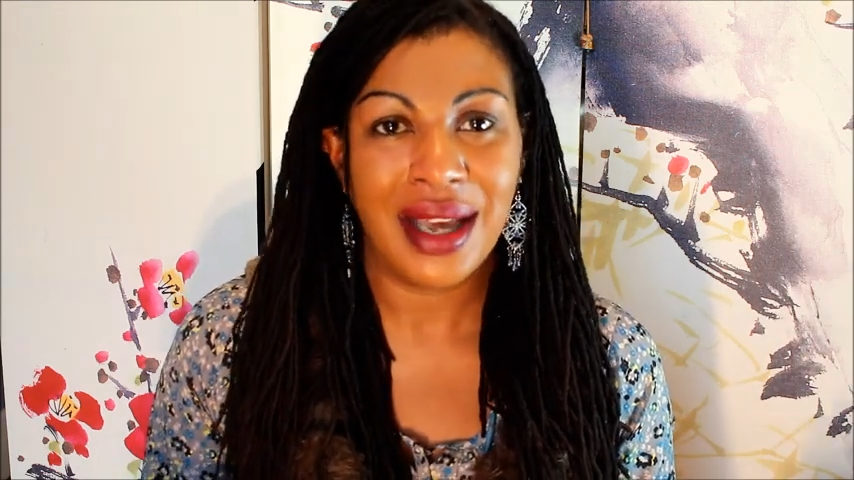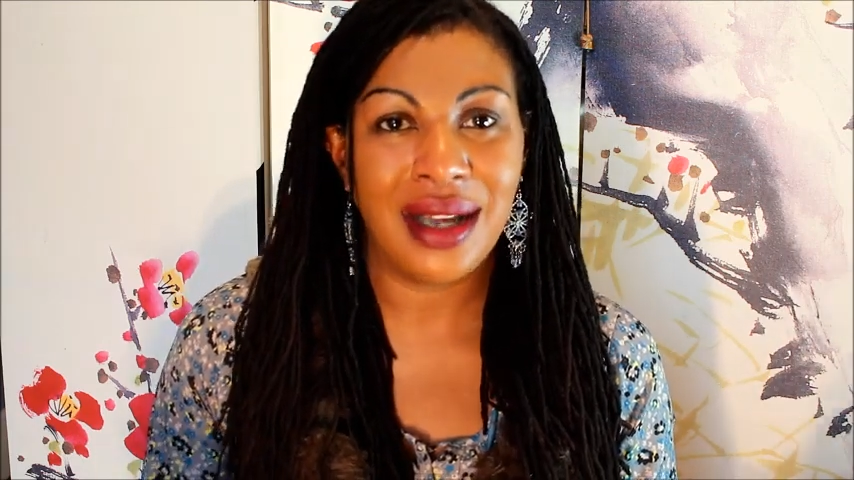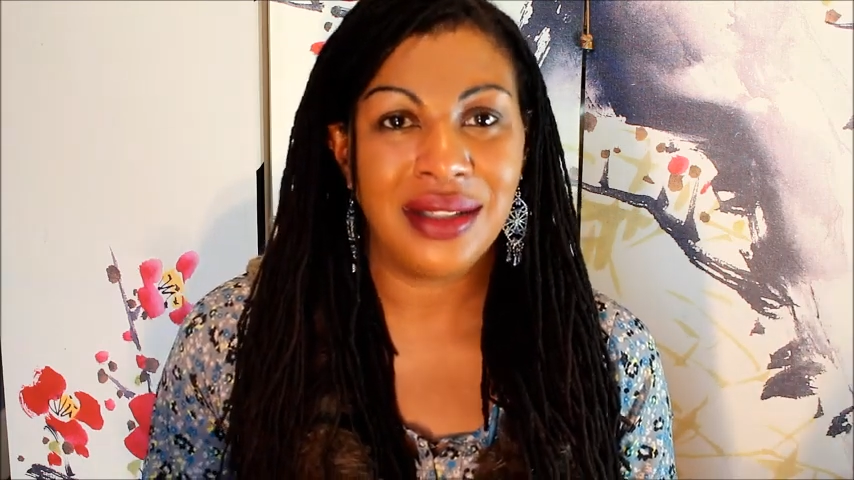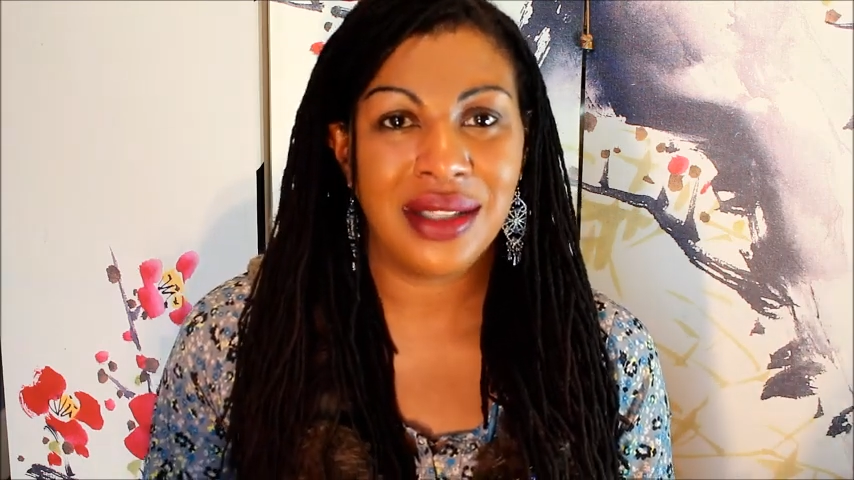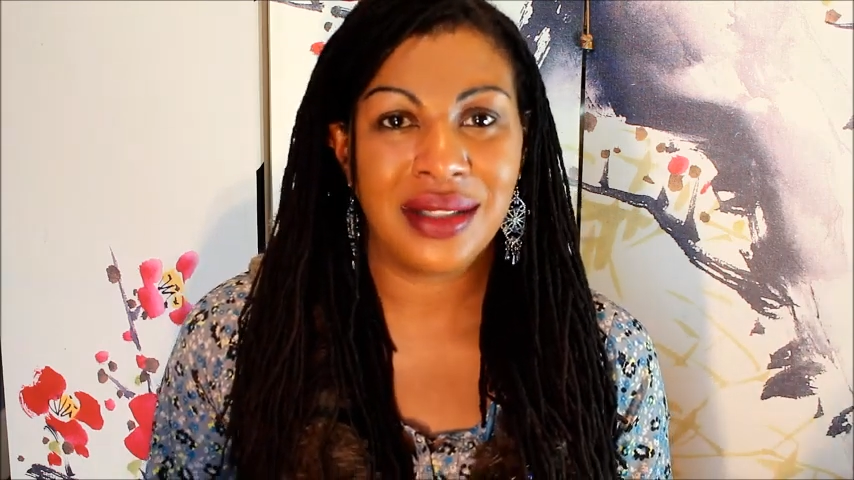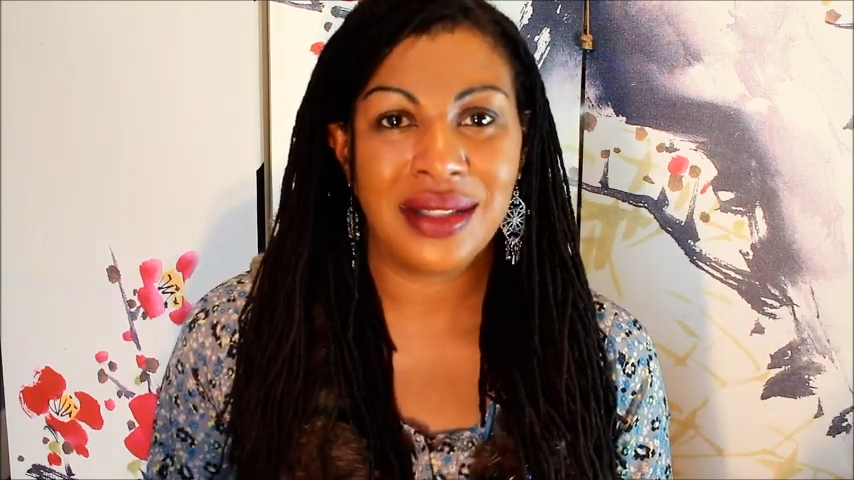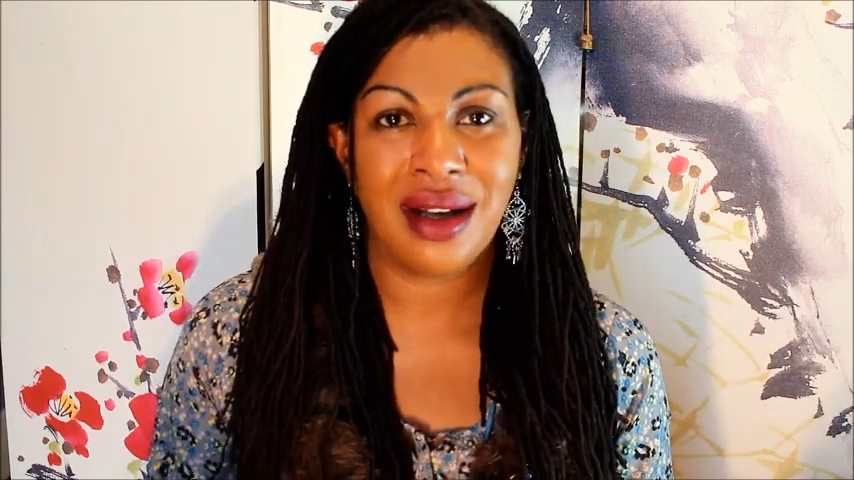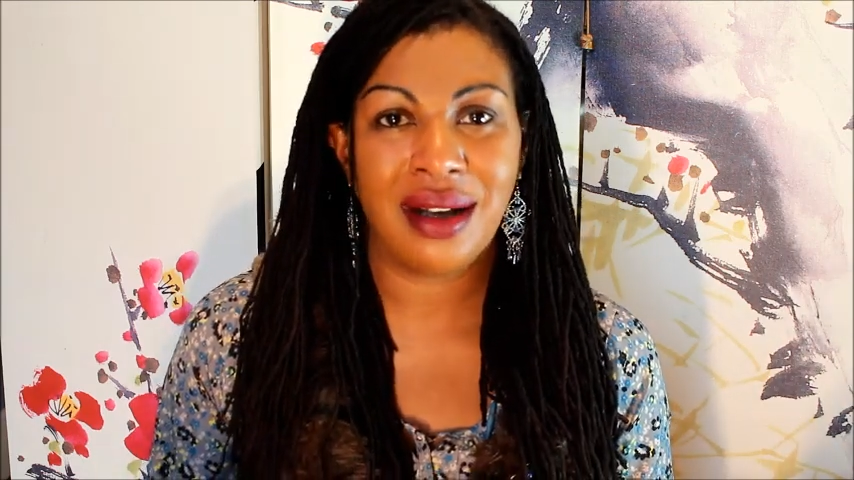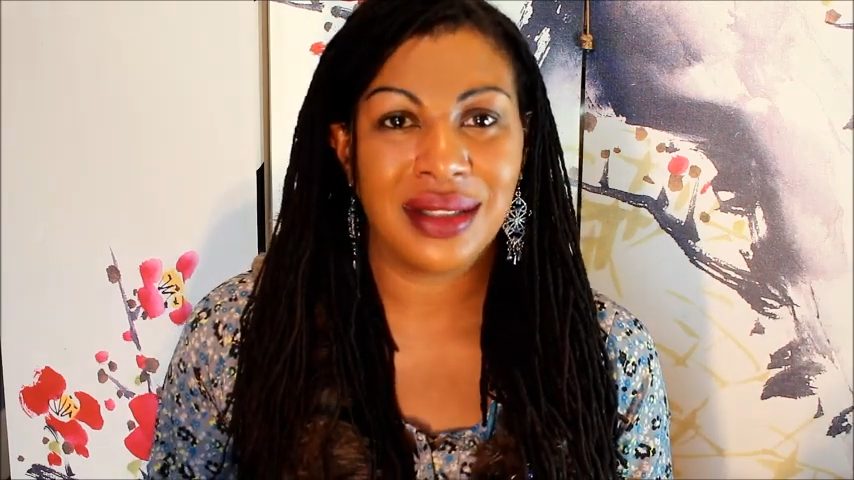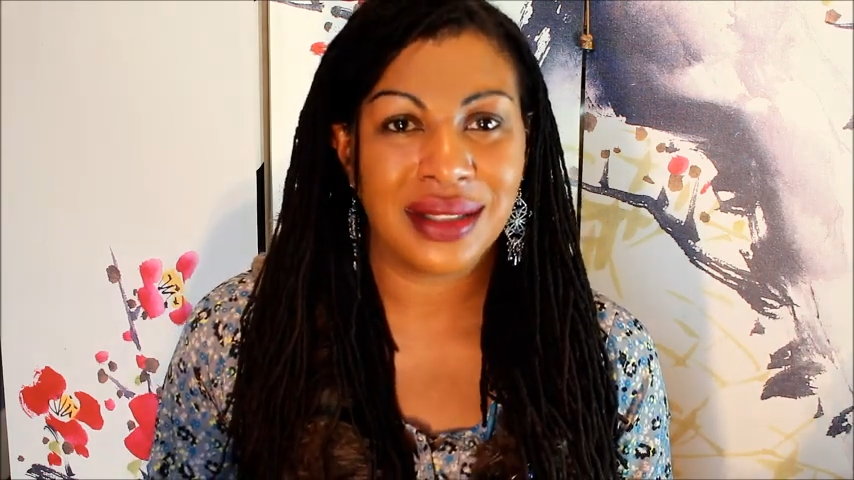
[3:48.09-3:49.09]
and just
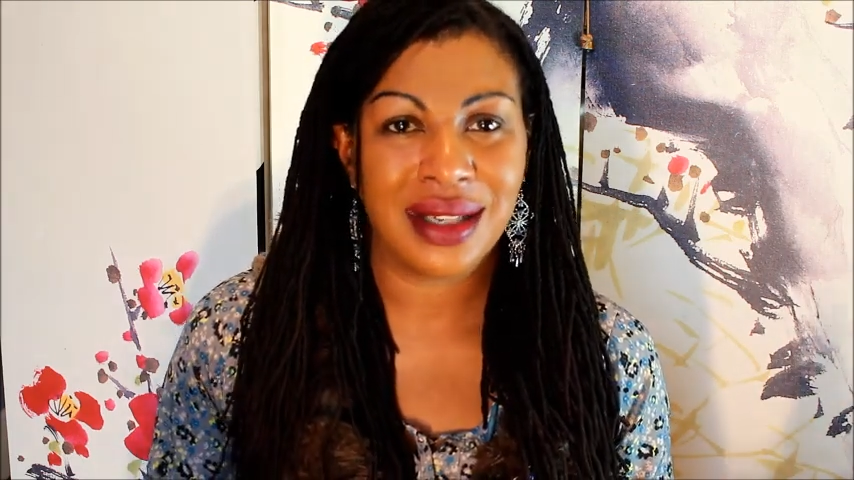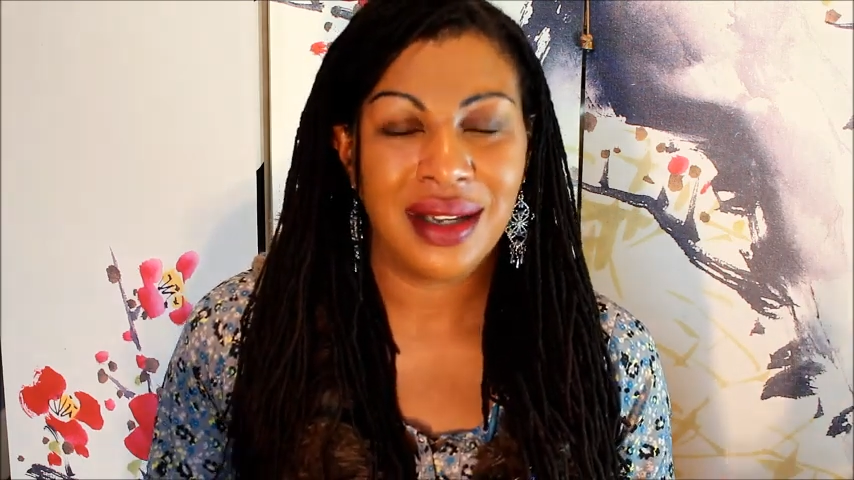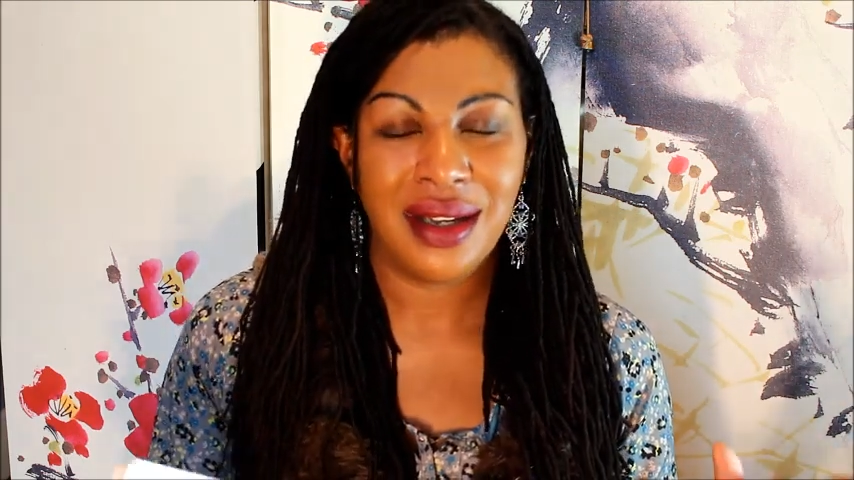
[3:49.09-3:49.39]
ask,